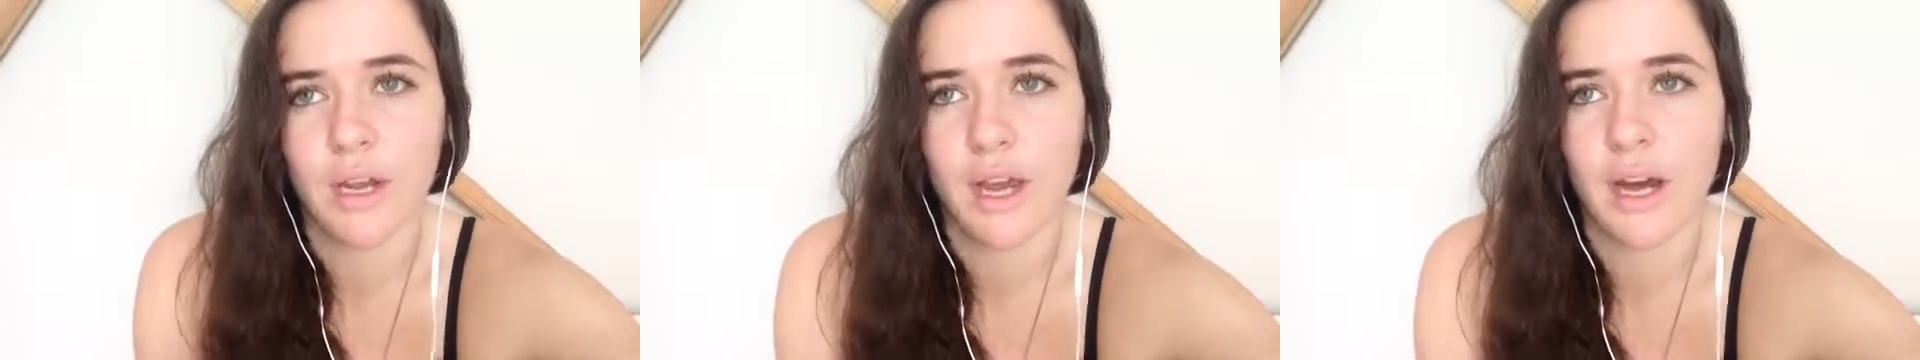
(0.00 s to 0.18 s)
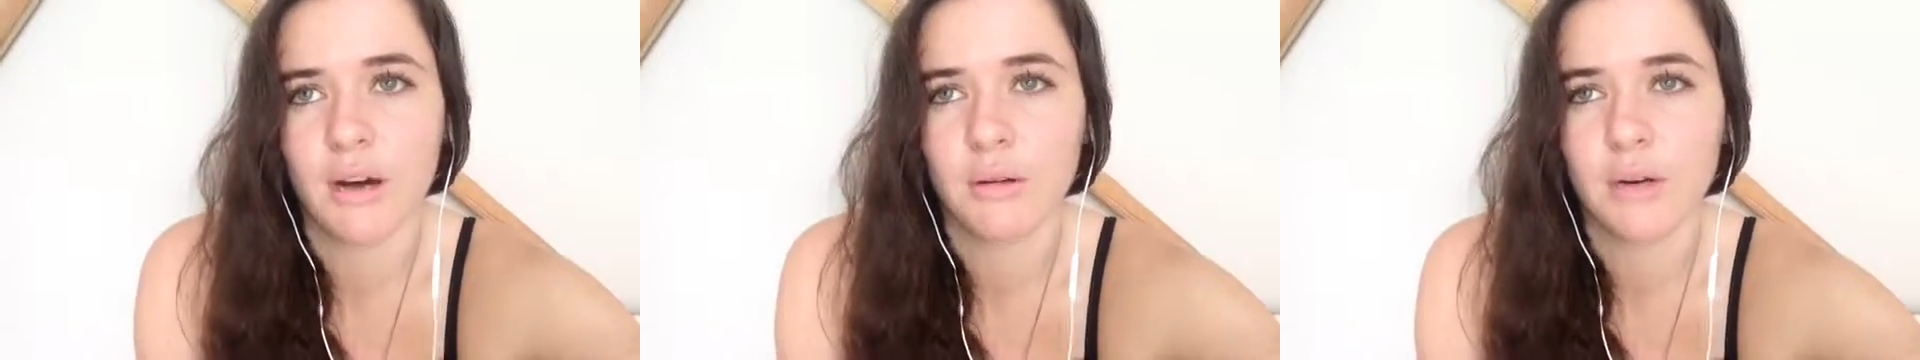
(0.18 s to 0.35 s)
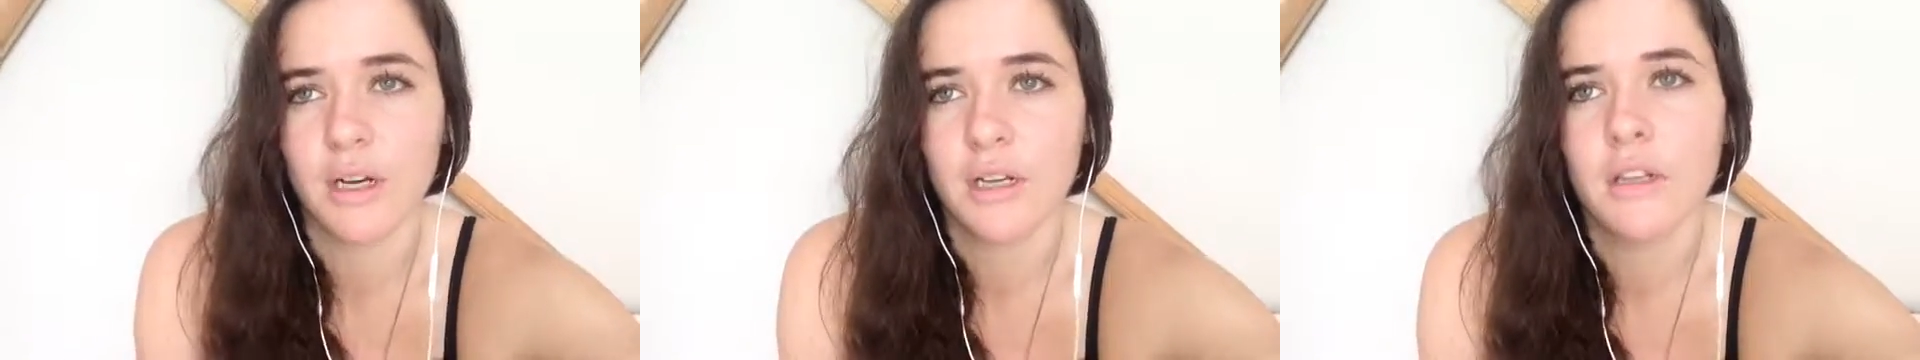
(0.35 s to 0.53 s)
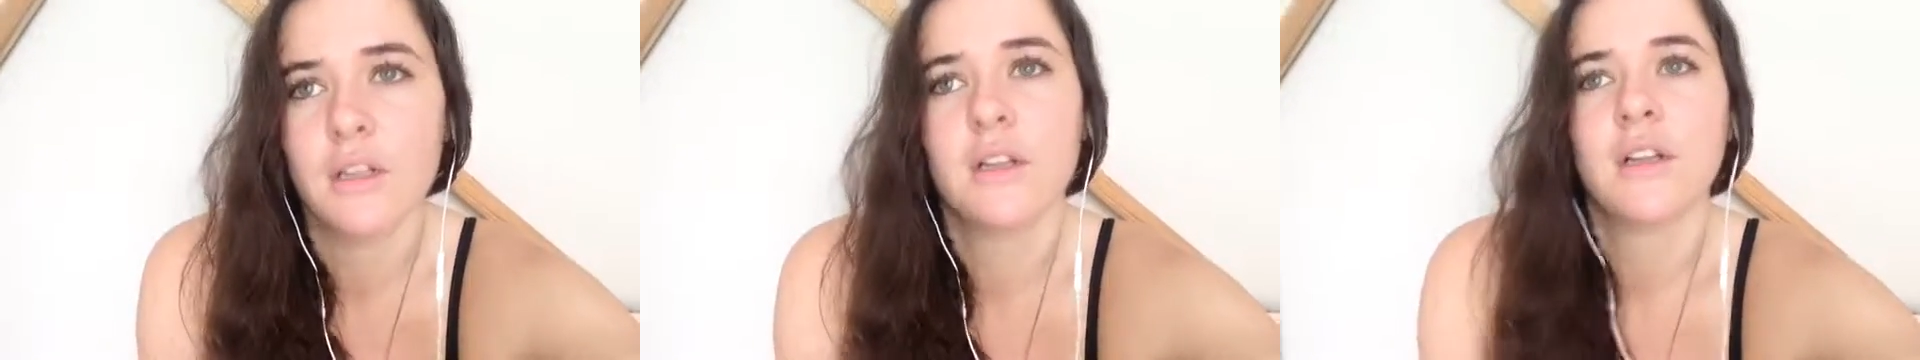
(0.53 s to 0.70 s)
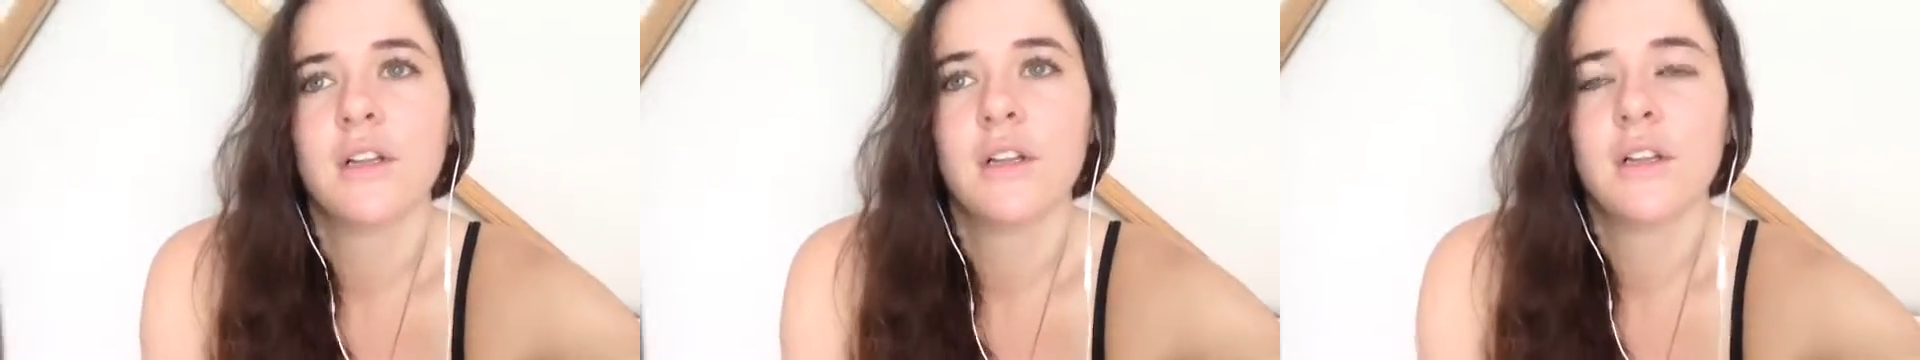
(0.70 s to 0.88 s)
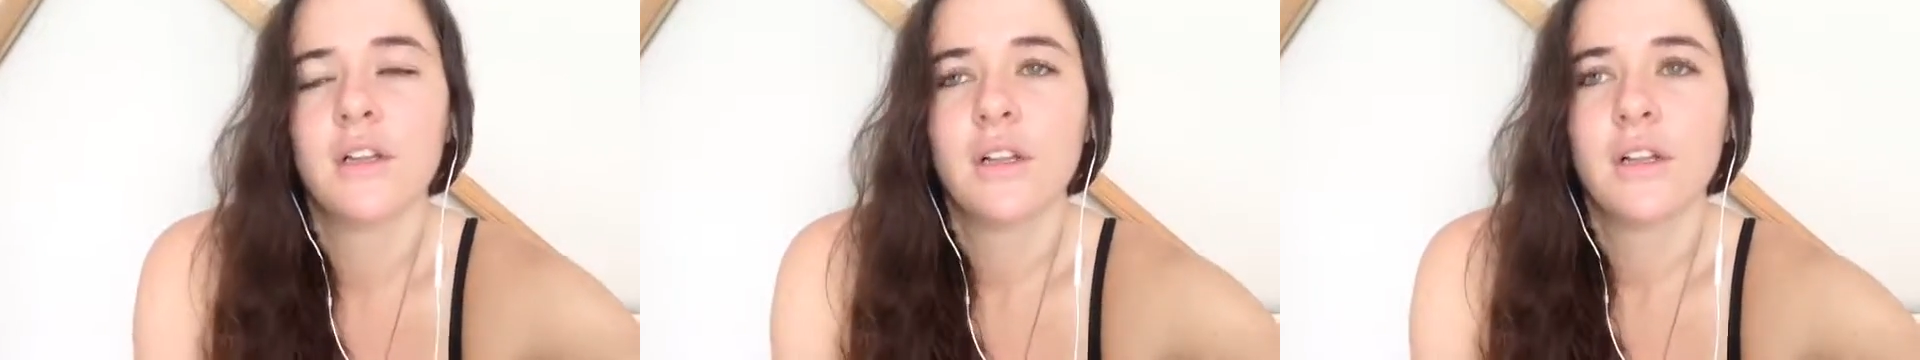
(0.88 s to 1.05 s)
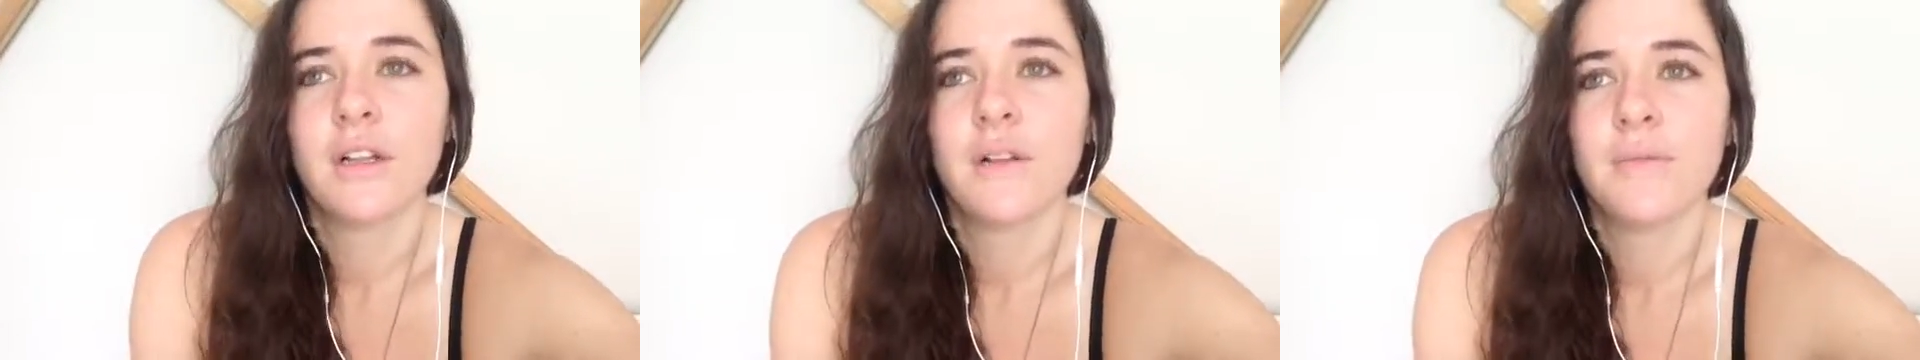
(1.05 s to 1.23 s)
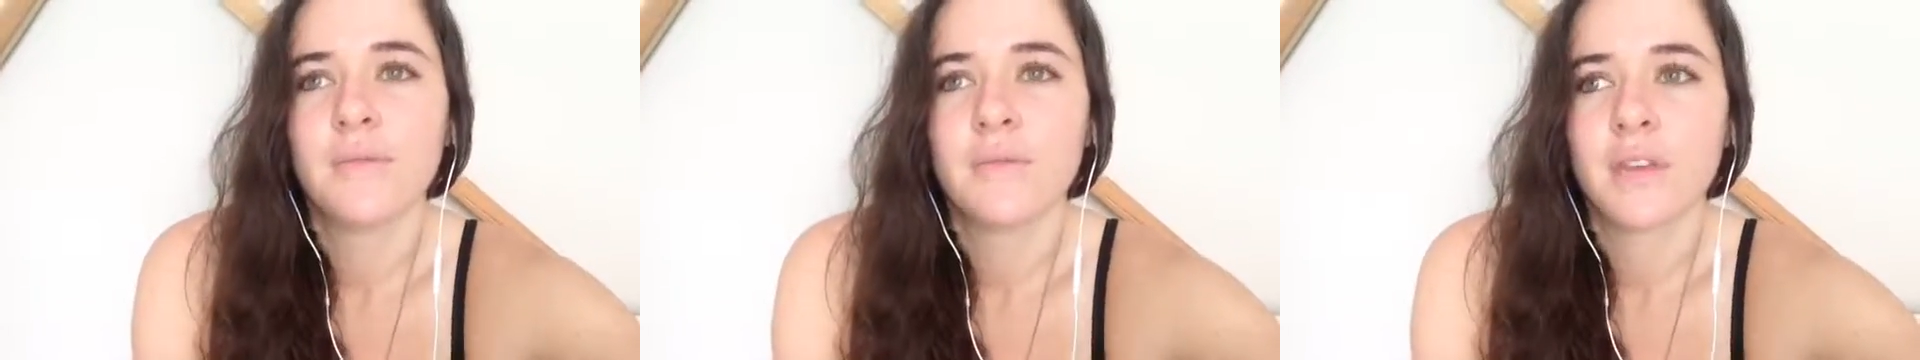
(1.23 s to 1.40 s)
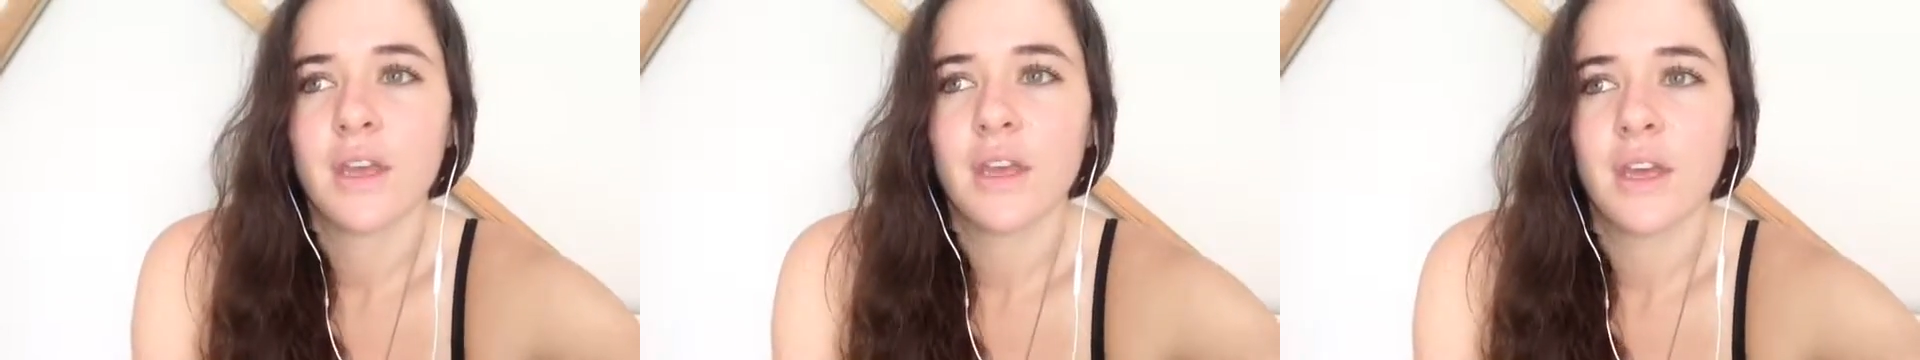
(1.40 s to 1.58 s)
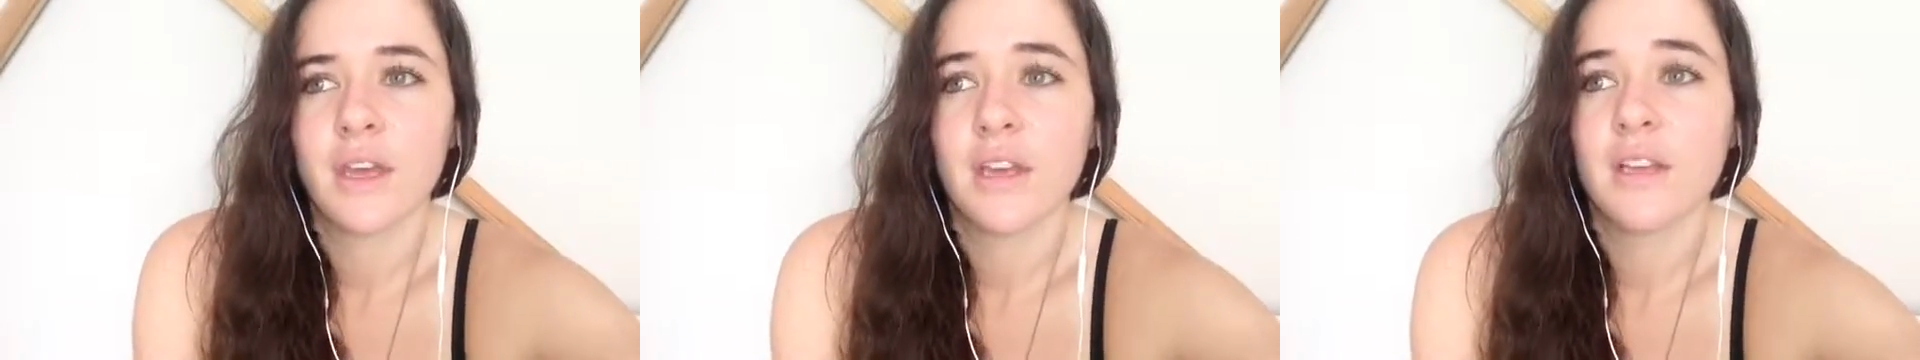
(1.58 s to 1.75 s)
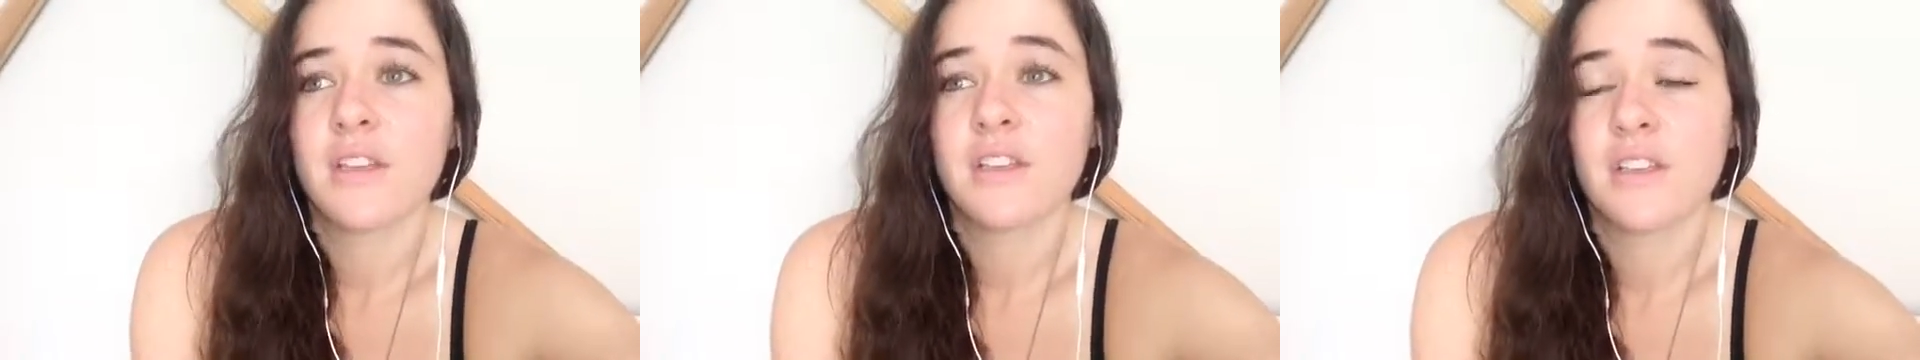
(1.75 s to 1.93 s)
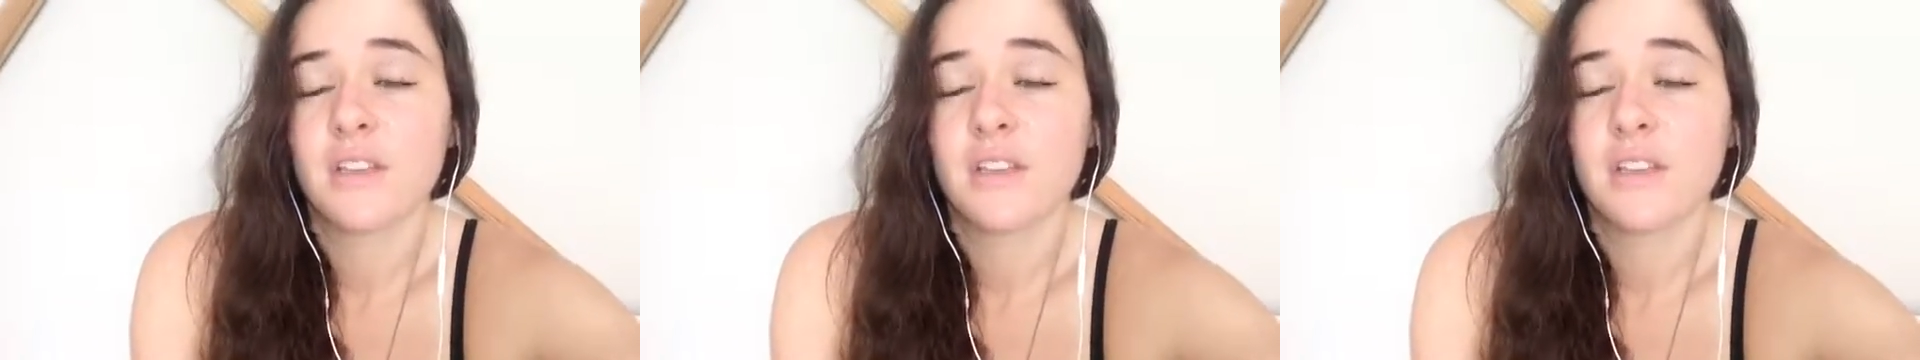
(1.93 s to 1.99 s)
hour, is